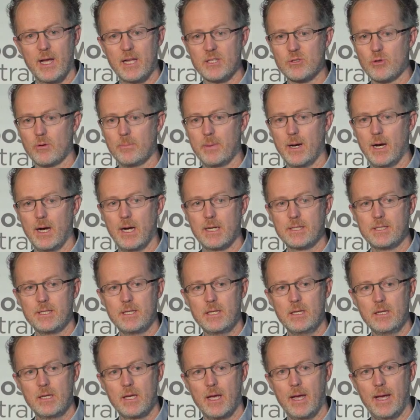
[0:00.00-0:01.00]
out to a
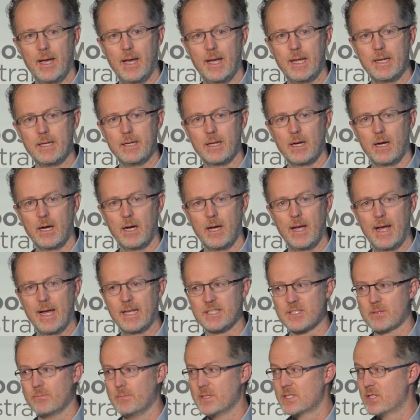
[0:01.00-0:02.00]
party and
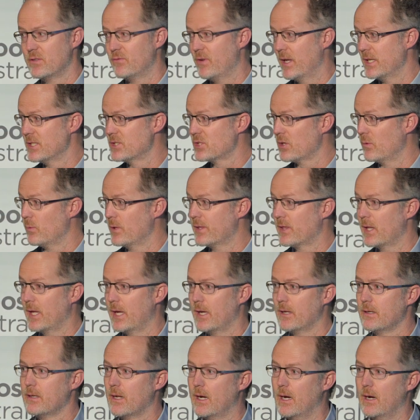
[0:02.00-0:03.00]
had some misadventure with
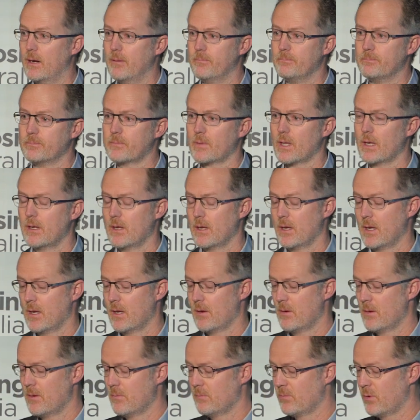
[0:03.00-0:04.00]
that
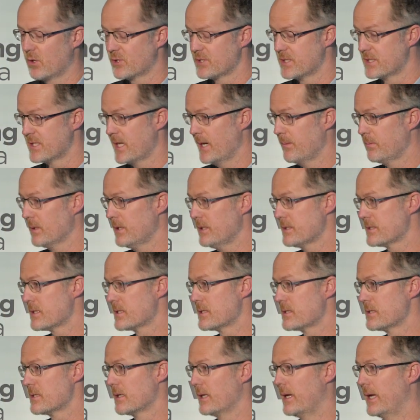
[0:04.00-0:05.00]
box of
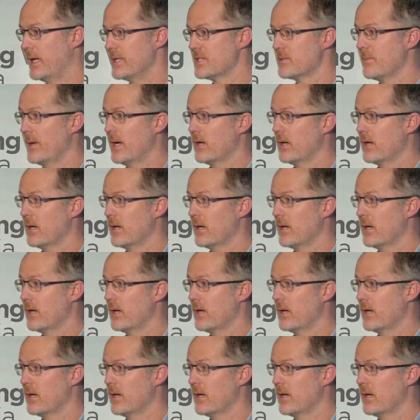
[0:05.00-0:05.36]
tablets and some